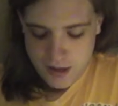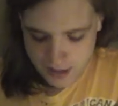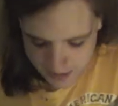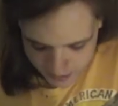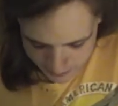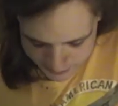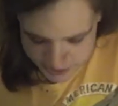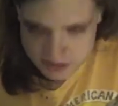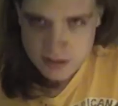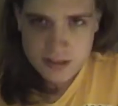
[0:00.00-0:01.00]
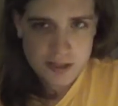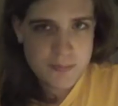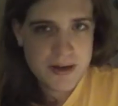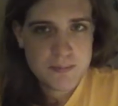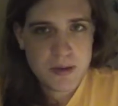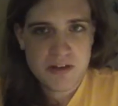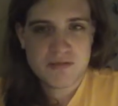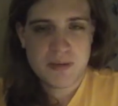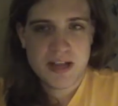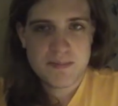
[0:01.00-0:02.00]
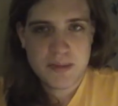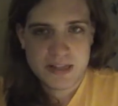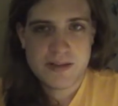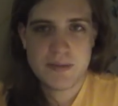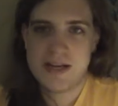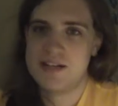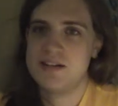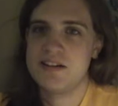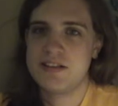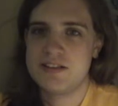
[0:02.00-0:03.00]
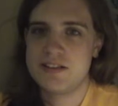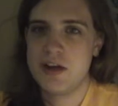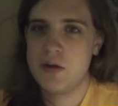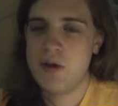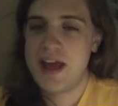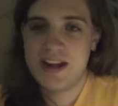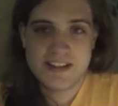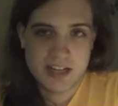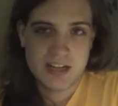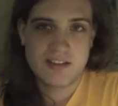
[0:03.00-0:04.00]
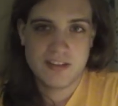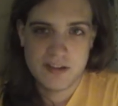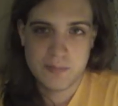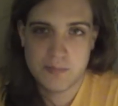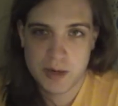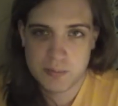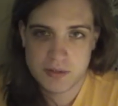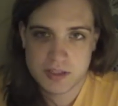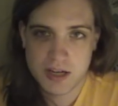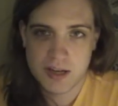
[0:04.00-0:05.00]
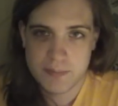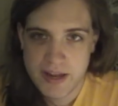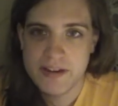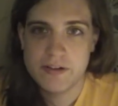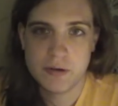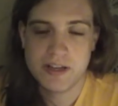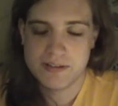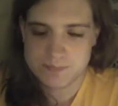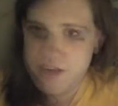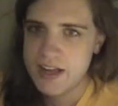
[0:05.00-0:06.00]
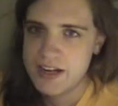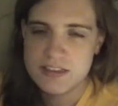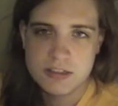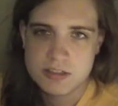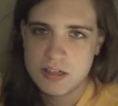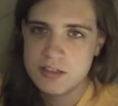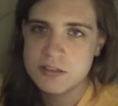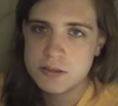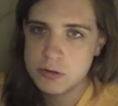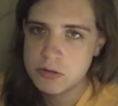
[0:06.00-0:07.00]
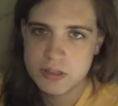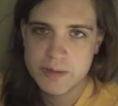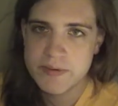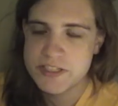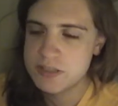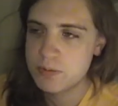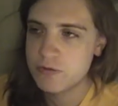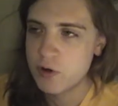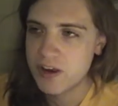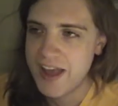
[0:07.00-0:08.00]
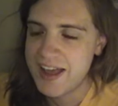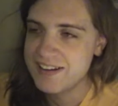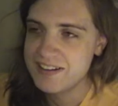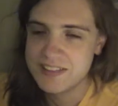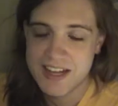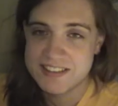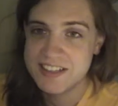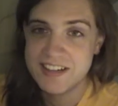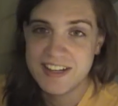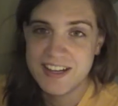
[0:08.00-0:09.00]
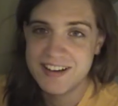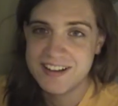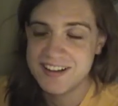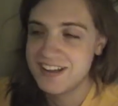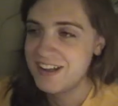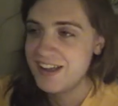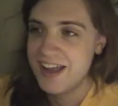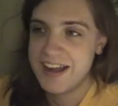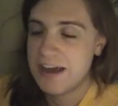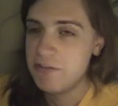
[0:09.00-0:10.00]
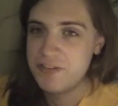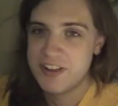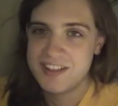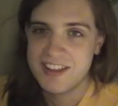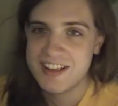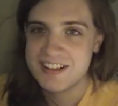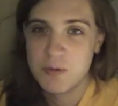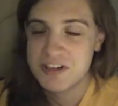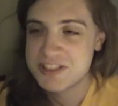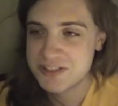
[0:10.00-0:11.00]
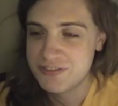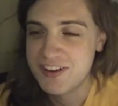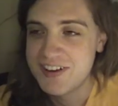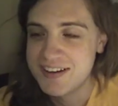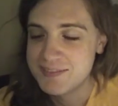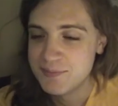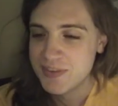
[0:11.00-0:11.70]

just a little bit above my belly button, and I tucked the purple top into it. And I looked on Google Images beforehand, and that's indeed an outfit that works just fine.